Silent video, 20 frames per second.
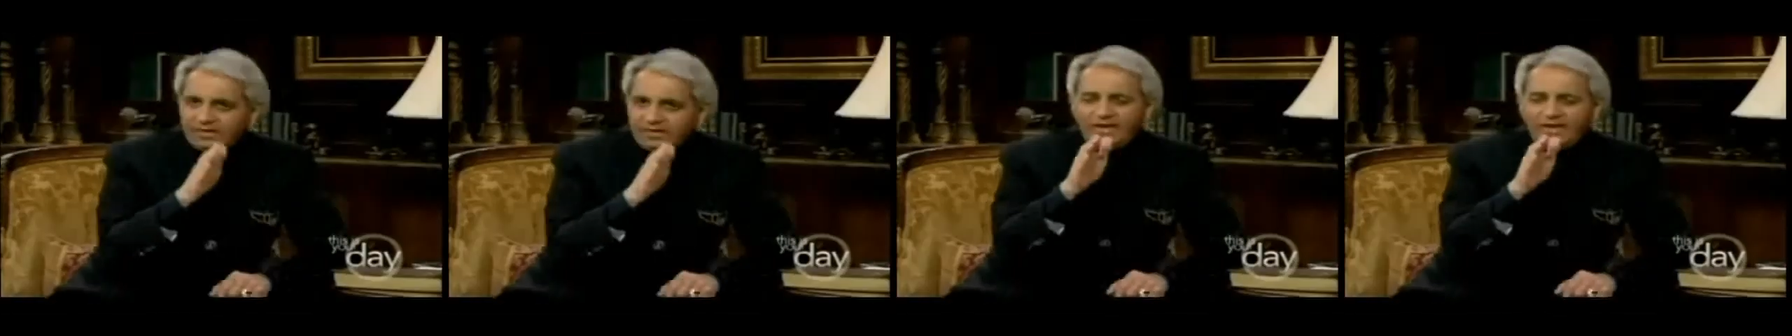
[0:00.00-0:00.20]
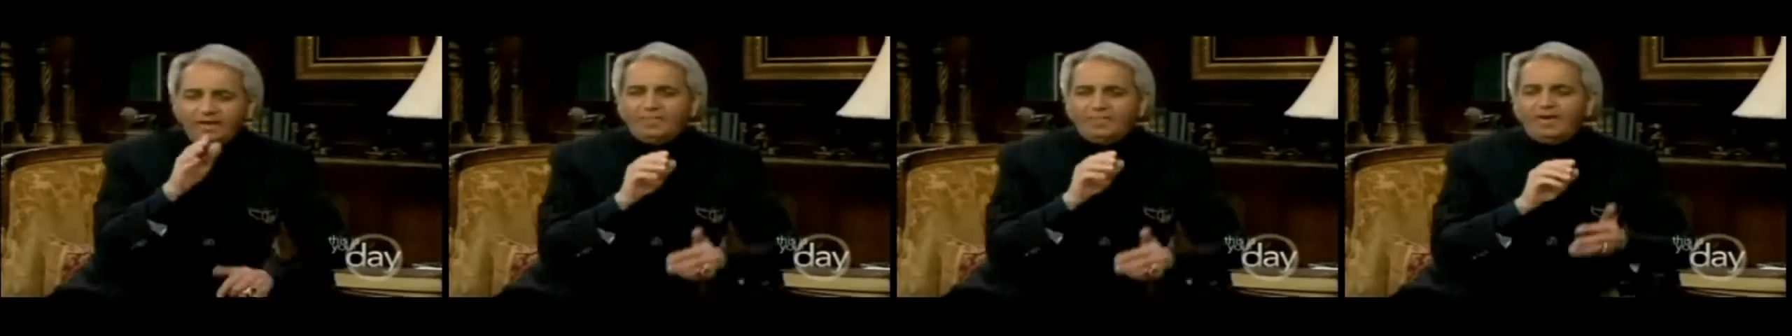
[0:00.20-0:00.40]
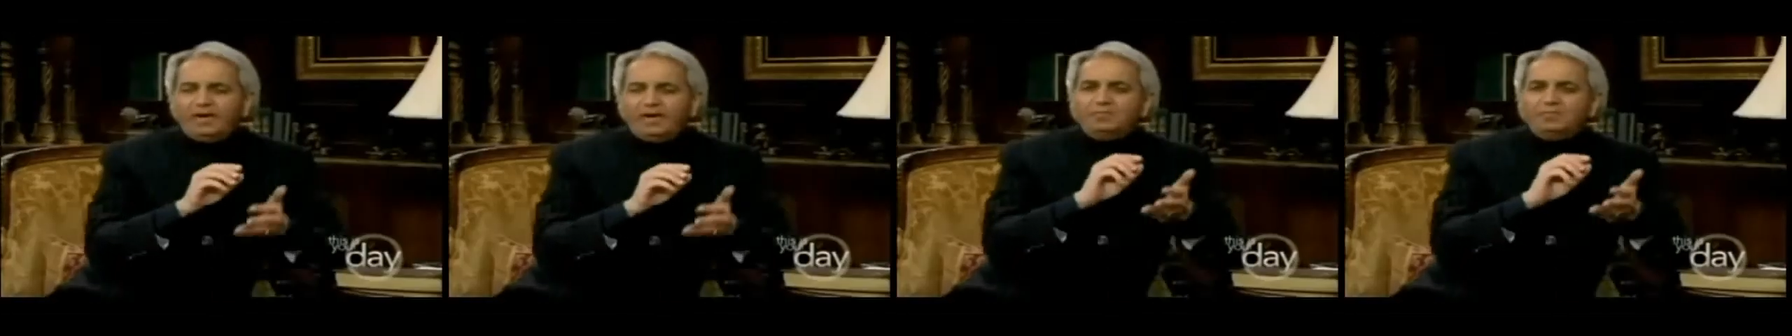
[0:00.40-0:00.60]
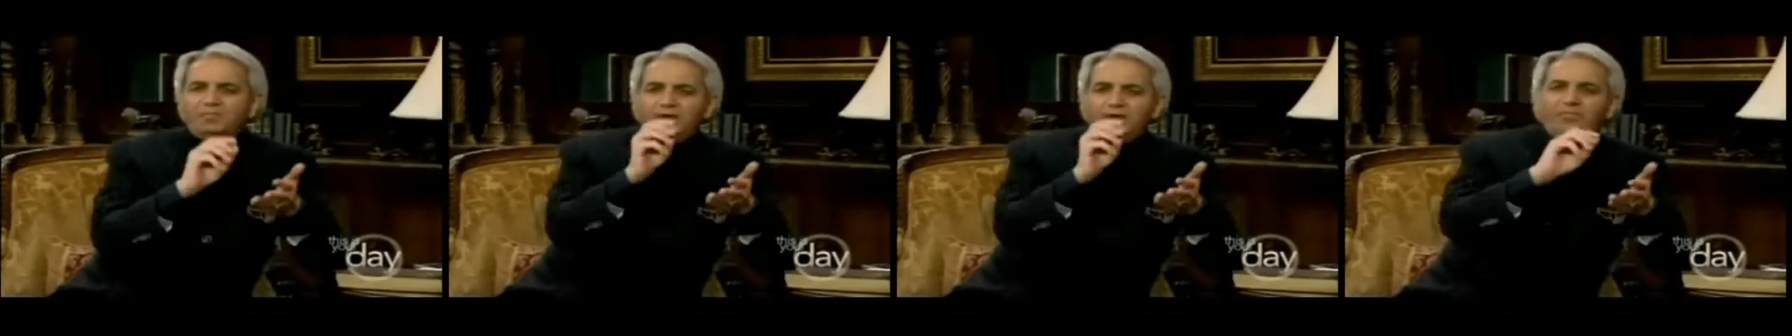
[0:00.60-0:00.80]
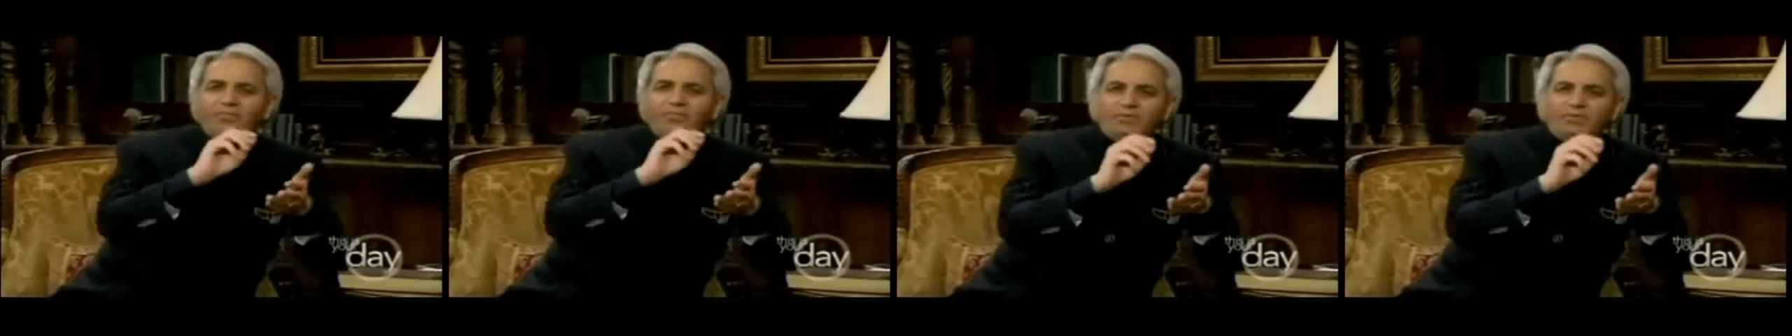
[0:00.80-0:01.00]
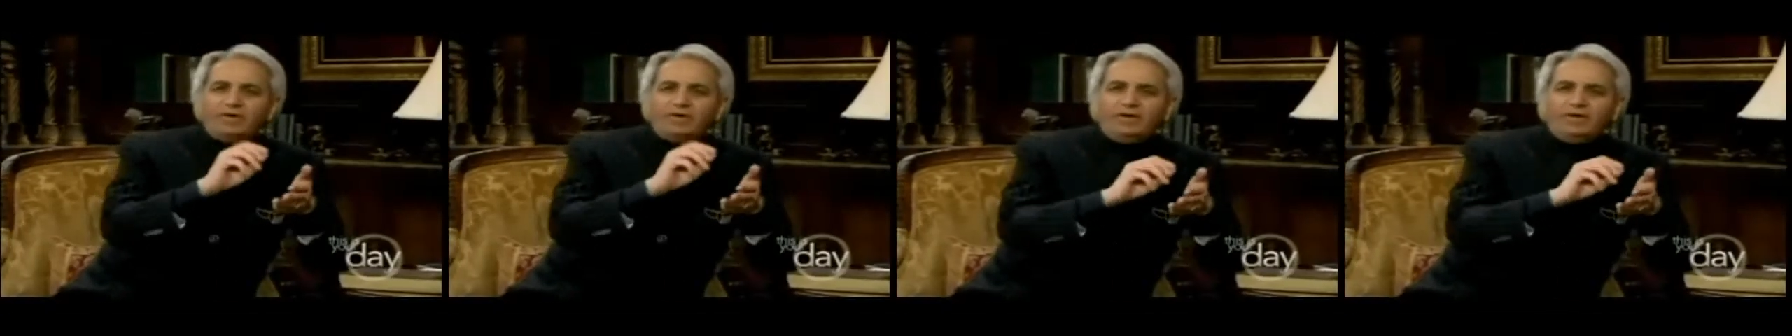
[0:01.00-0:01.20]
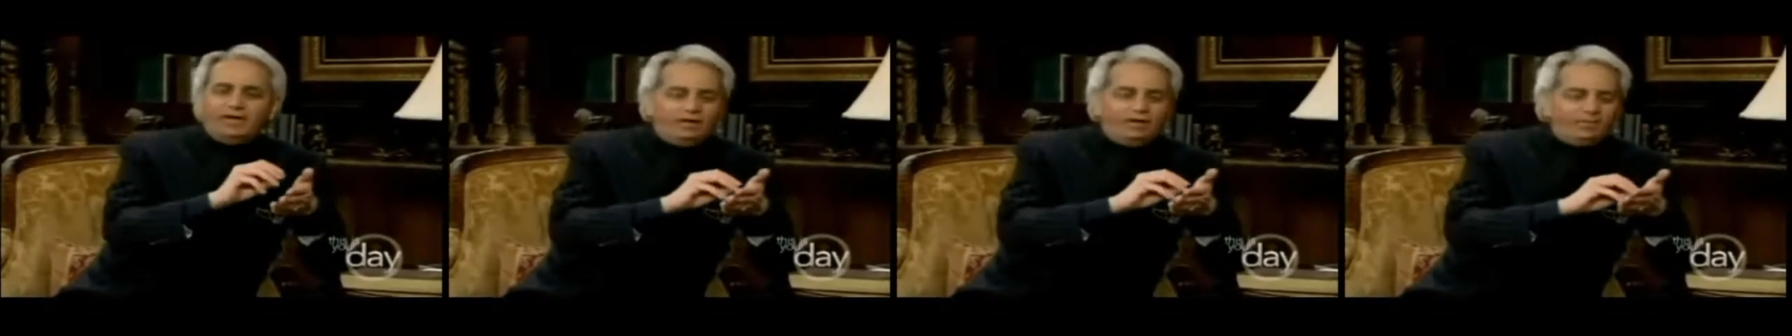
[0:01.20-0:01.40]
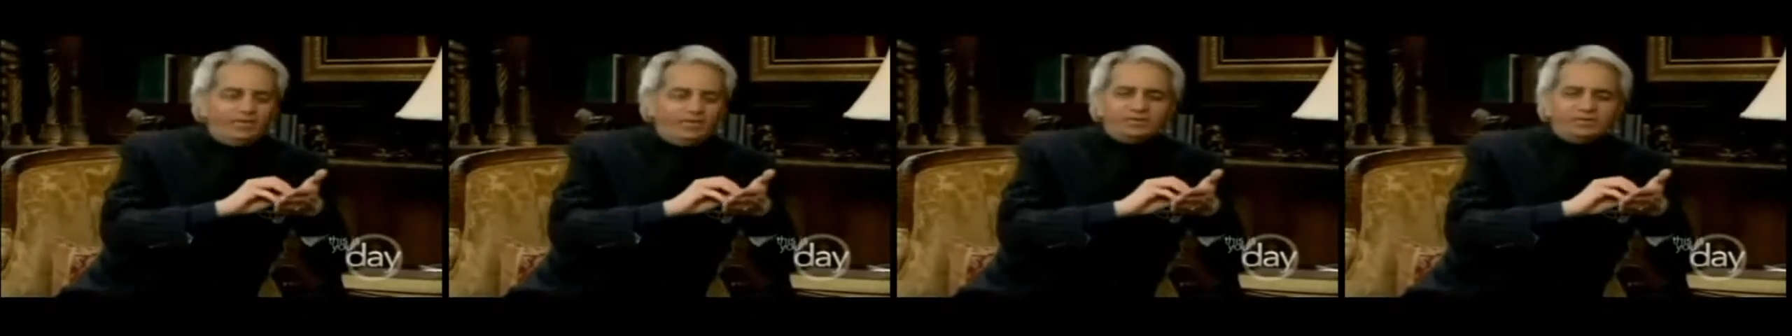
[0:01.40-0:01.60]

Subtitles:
And get a pen and paper right now,